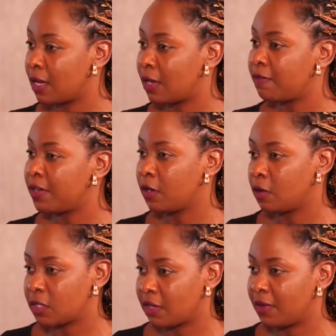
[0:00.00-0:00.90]
very
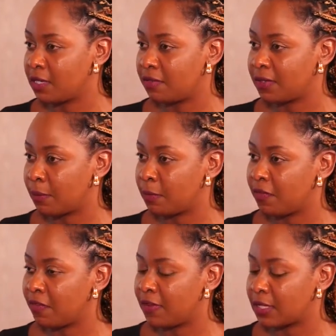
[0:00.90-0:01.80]
conservative type
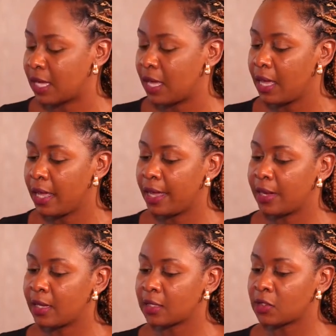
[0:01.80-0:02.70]
of investor,
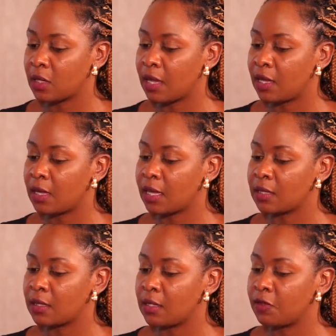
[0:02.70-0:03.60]
and as
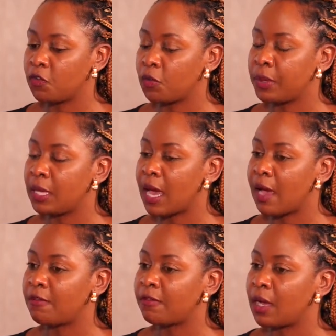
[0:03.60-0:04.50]
if you be
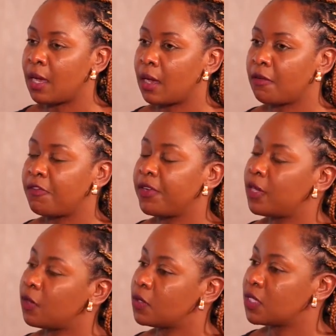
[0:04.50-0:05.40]
a
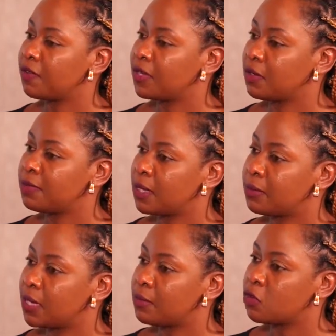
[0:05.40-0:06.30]
very conservative,
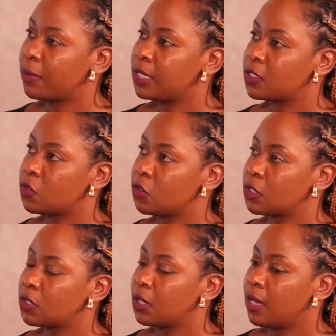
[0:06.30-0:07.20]
sometimes you might not